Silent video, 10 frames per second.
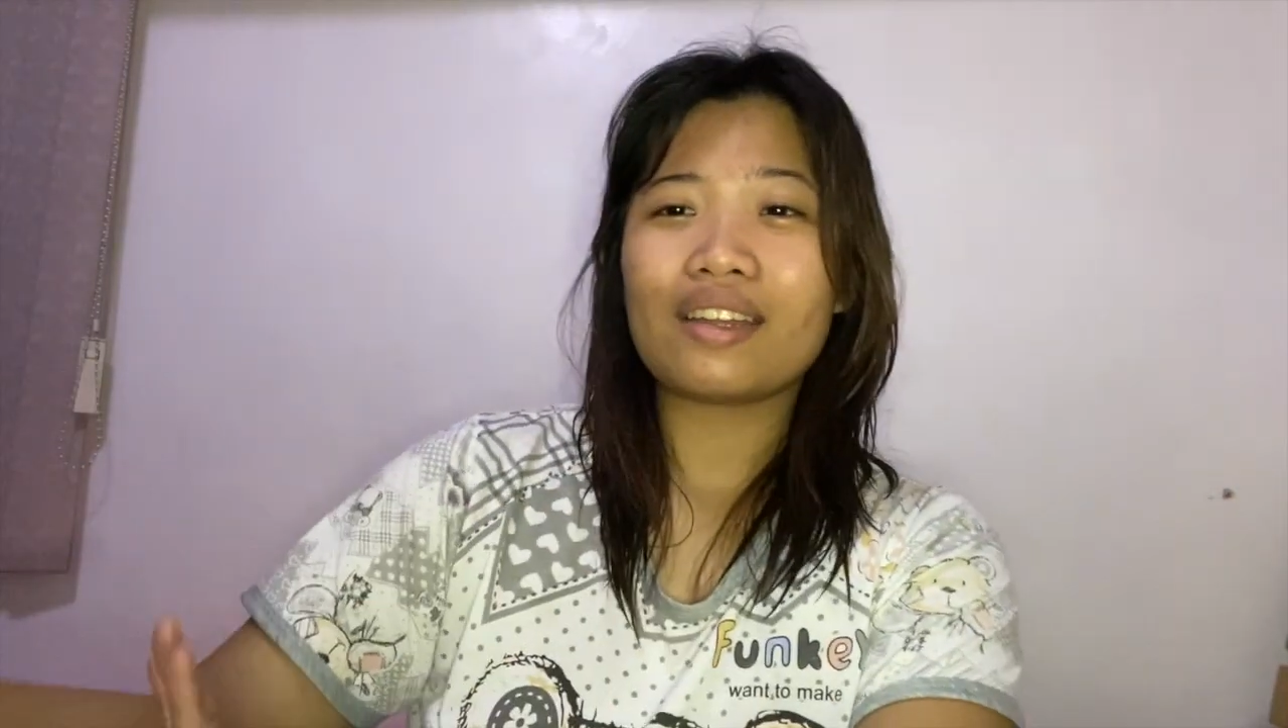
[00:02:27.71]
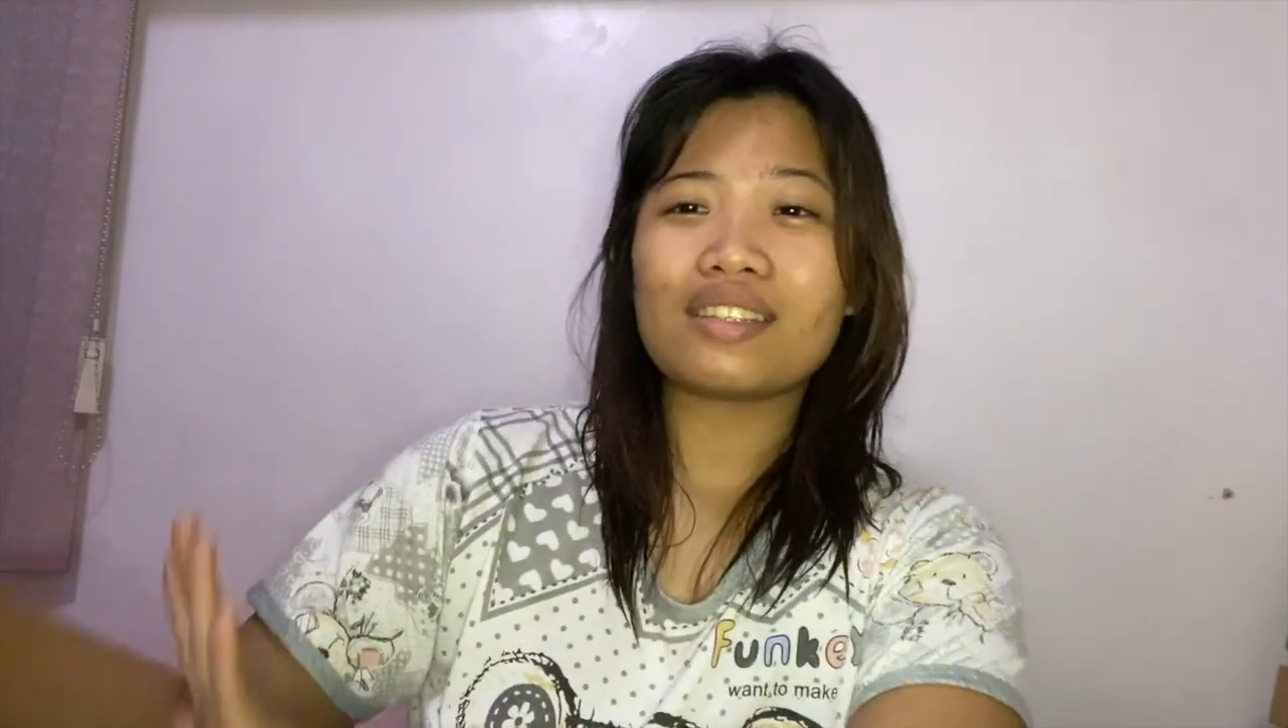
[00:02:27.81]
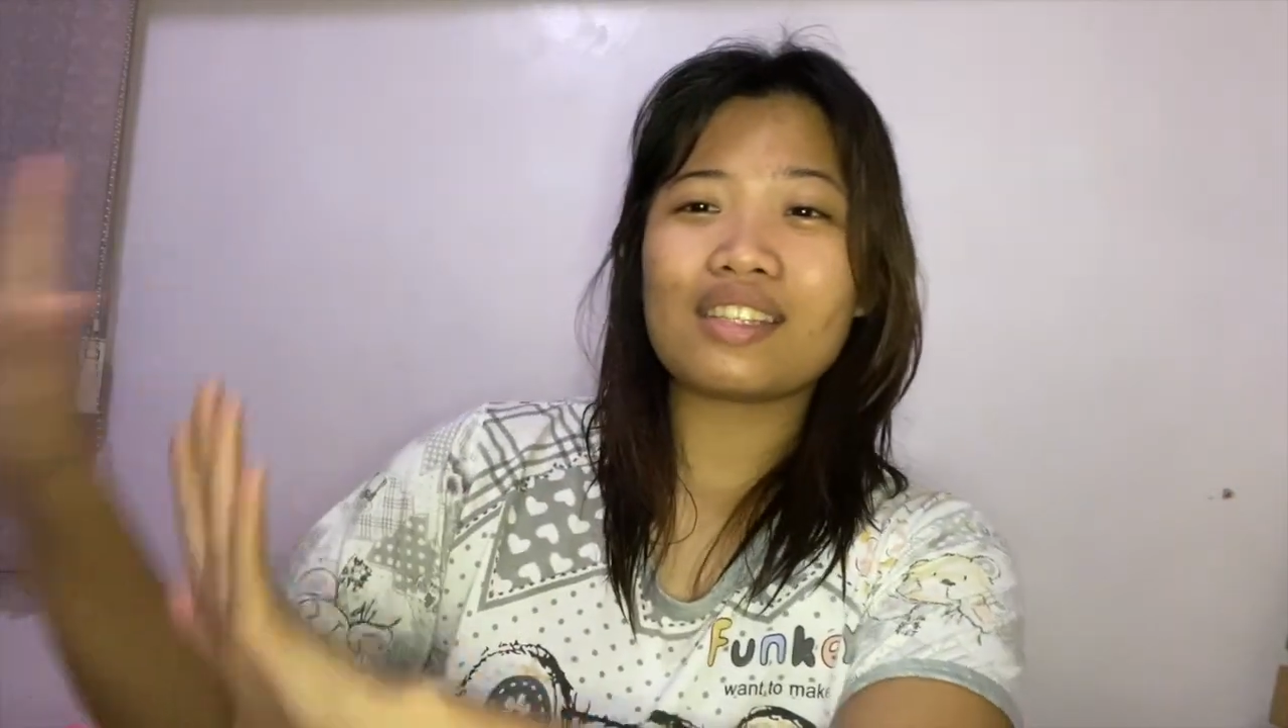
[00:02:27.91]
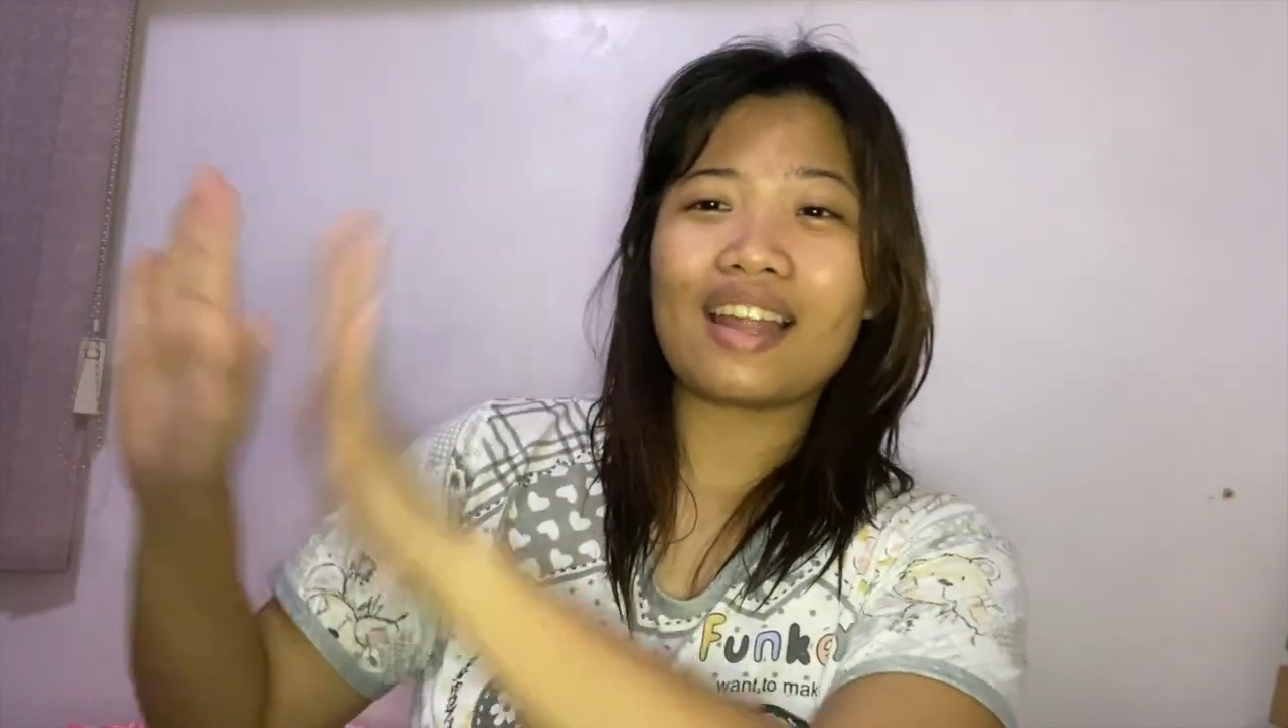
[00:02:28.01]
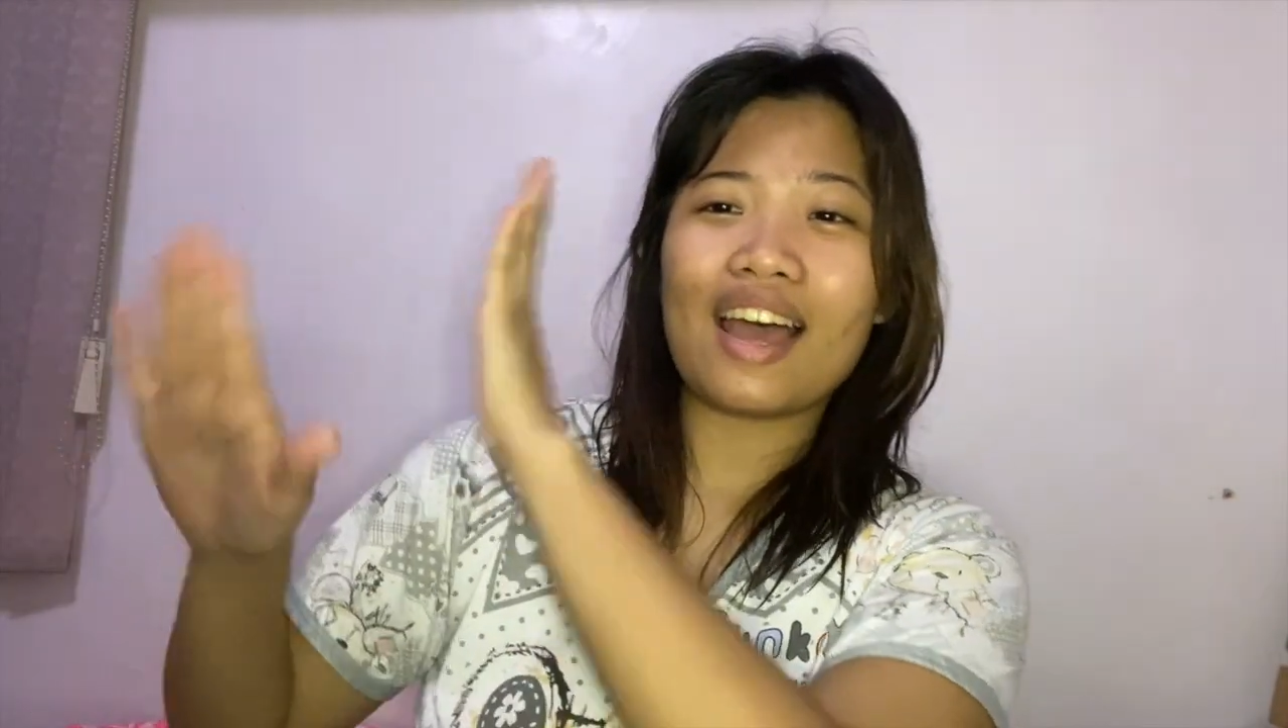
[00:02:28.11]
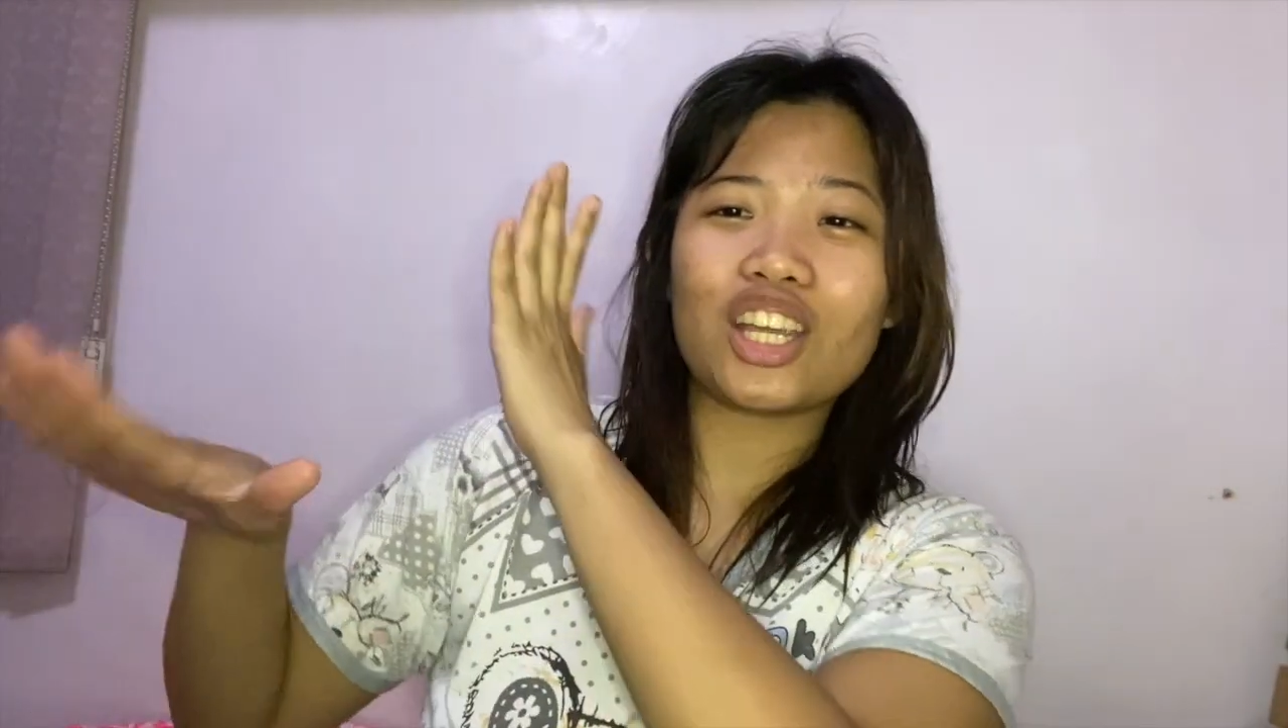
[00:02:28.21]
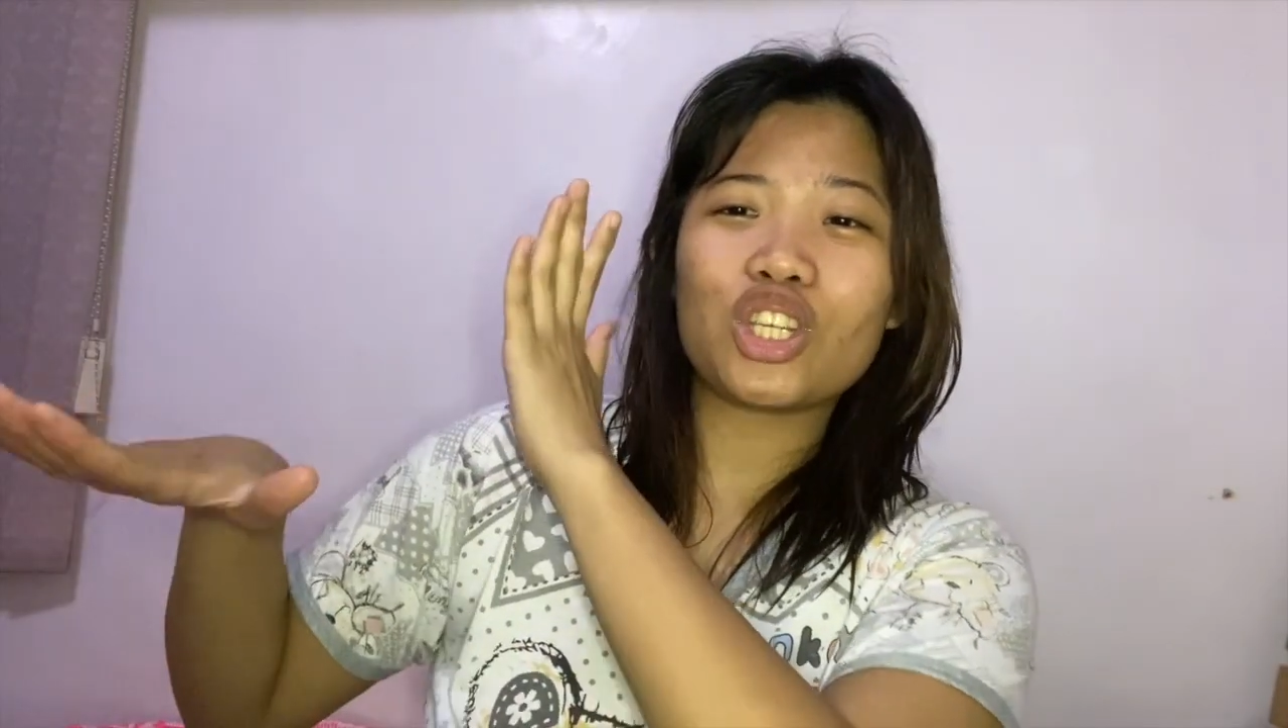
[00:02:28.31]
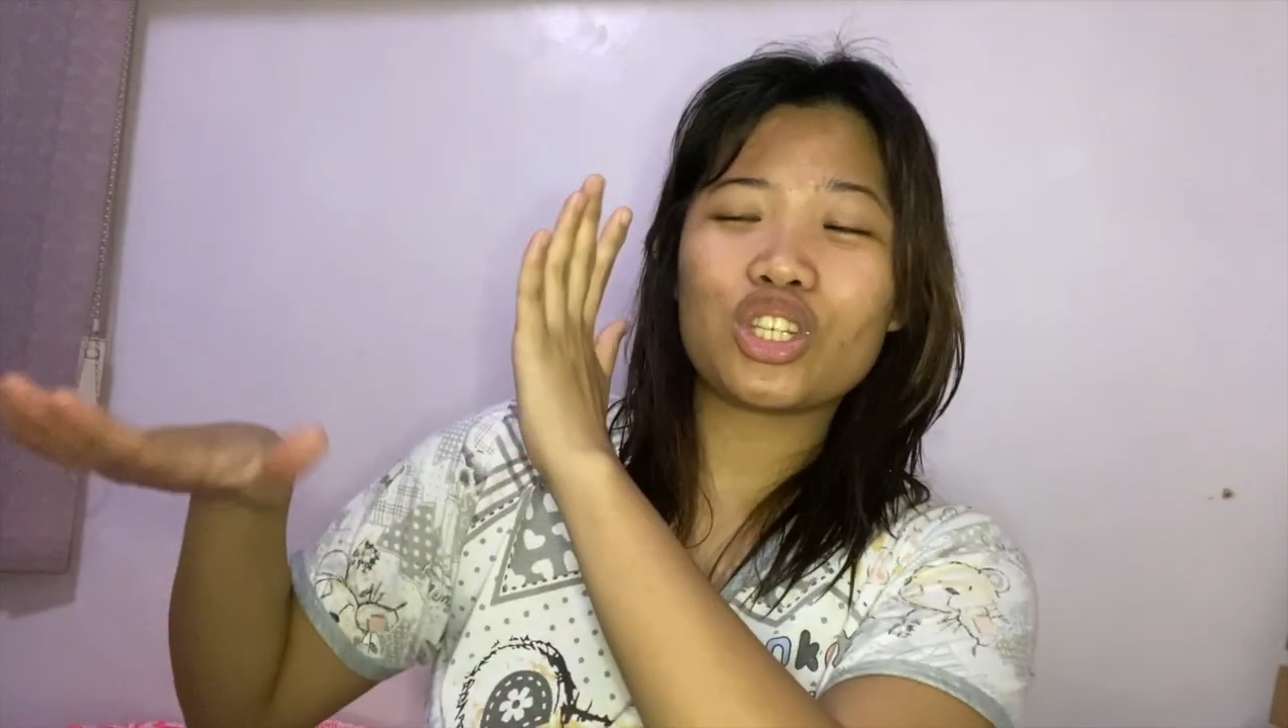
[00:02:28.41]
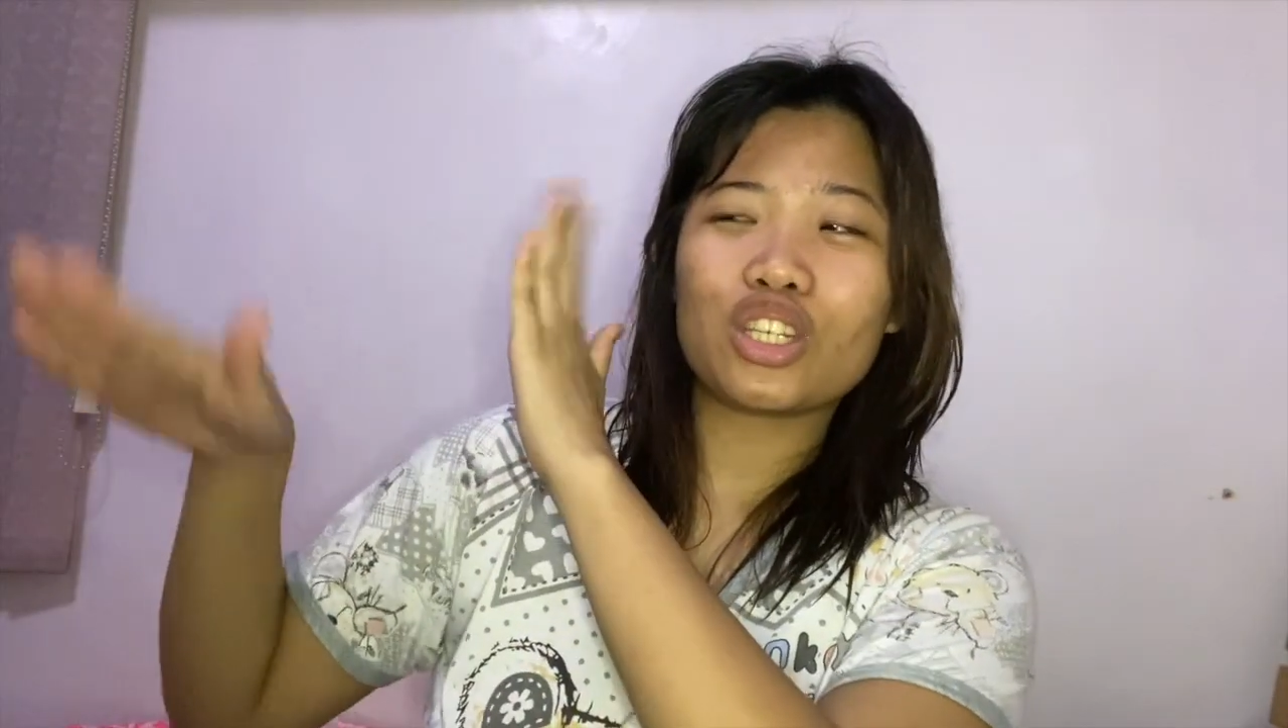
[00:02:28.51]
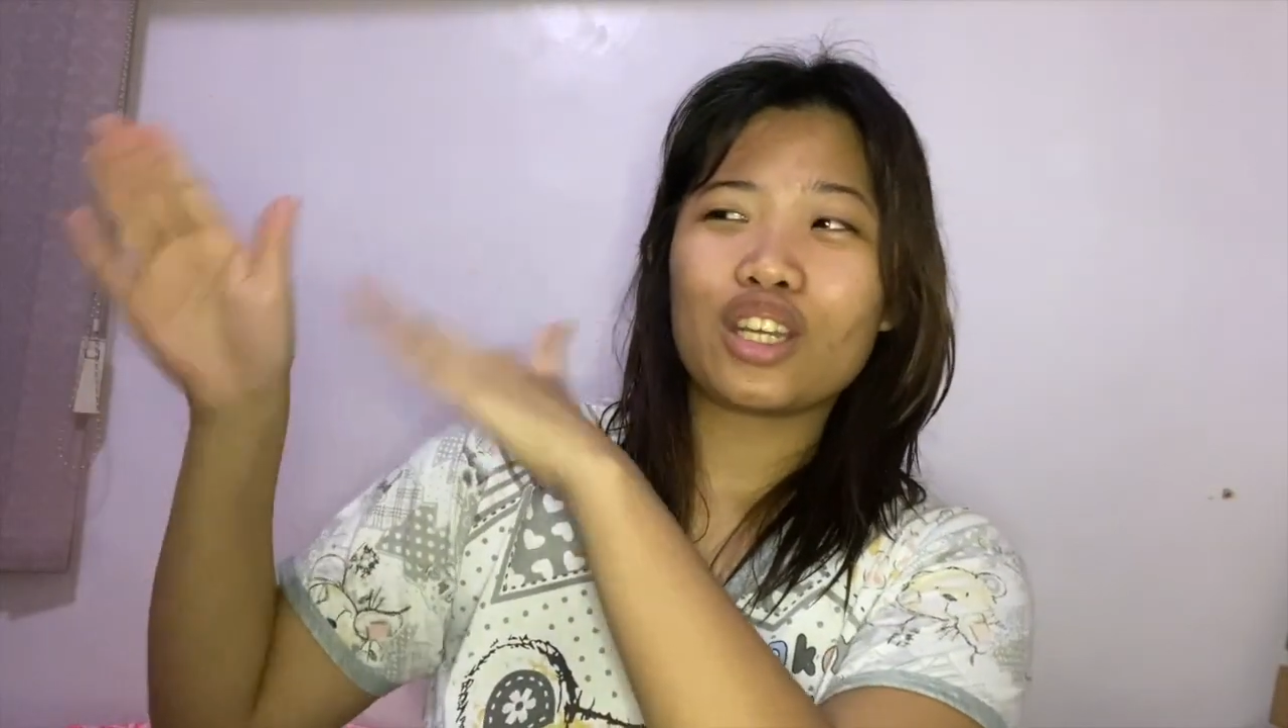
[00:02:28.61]
na
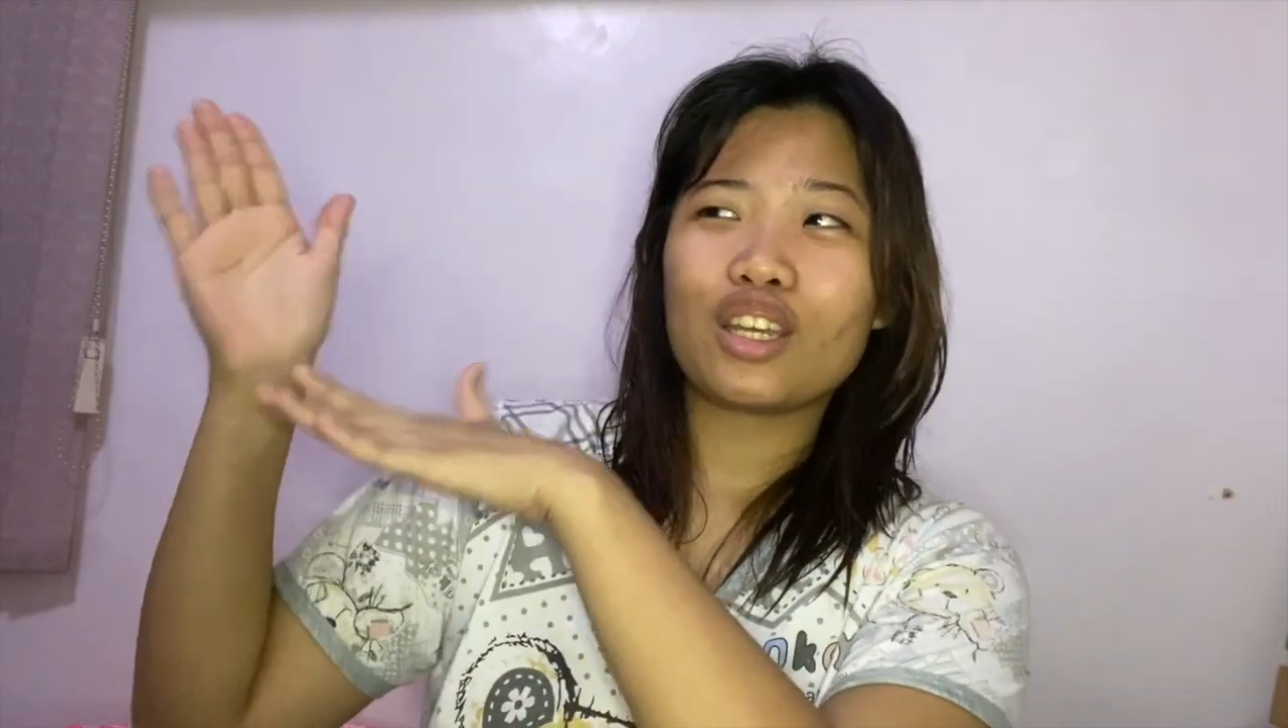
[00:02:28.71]
slash.